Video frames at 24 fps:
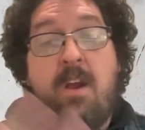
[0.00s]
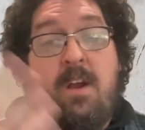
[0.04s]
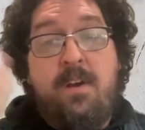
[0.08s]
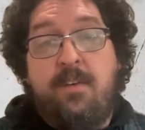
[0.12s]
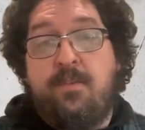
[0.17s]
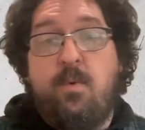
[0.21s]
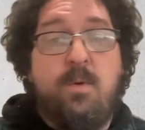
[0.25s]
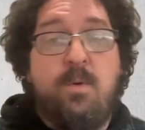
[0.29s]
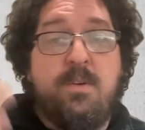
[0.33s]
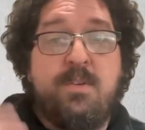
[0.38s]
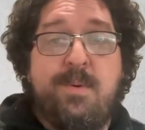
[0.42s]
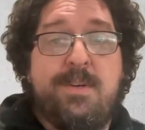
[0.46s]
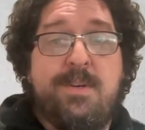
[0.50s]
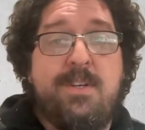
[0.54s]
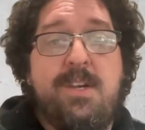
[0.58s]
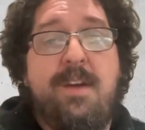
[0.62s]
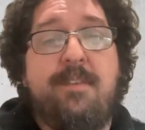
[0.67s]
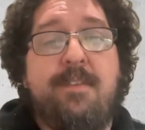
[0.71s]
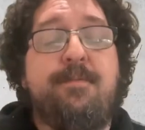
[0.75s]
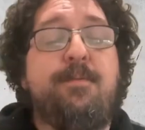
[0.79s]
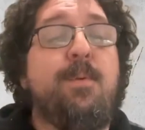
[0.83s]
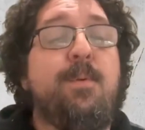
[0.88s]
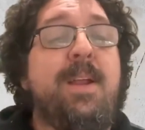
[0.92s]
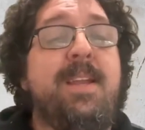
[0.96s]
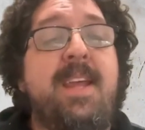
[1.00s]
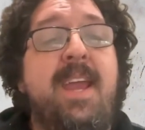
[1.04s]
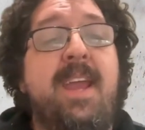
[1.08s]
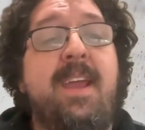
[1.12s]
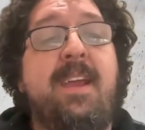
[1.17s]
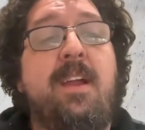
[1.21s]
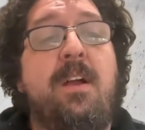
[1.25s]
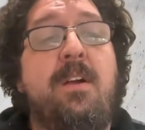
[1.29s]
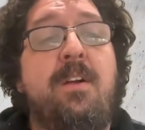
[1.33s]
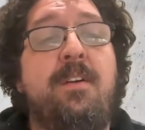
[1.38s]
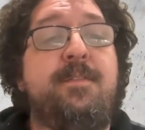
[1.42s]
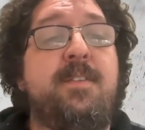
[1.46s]
And of course, we should have free
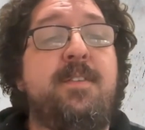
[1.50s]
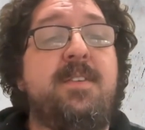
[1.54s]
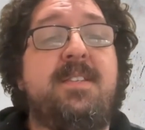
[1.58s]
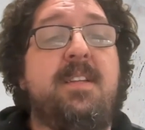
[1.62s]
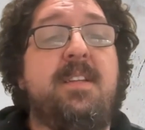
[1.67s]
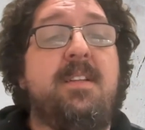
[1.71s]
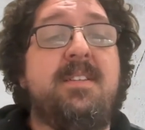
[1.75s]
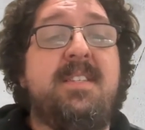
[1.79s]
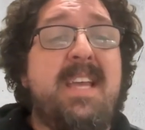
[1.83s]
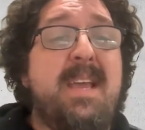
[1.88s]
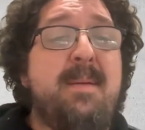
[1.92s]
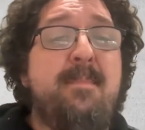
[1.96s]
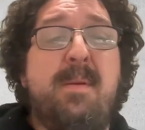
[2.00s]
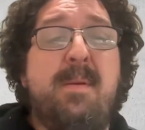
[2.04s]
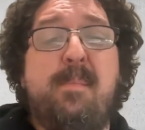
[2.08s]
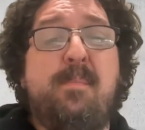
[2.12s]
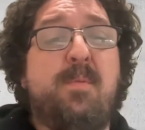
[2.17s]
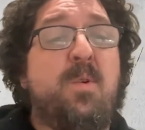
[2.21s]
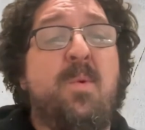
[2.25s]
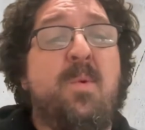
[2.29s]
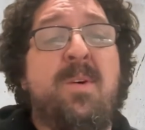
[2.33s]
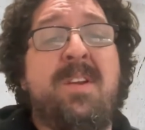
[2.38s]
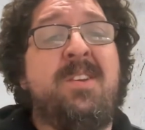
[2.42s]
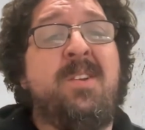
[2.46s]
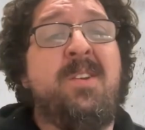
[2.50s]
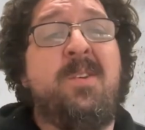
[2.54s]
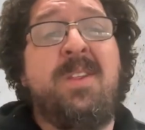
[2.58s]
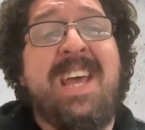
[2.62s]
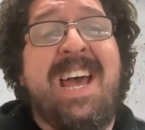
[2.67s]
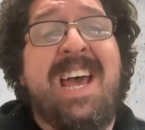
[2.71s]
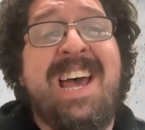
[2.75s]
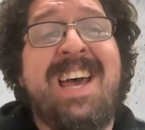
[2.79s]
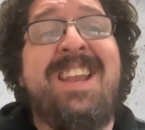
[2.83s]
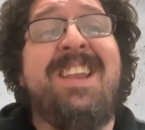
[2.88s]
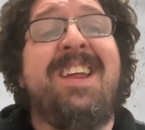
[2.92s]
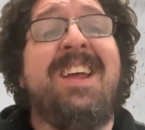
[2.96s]
daycare to facilitate people who want to do
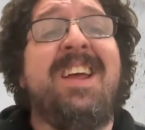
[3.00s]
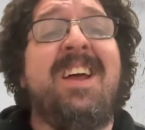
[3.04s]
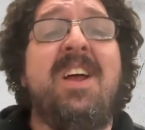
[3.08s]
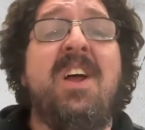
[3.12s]
that,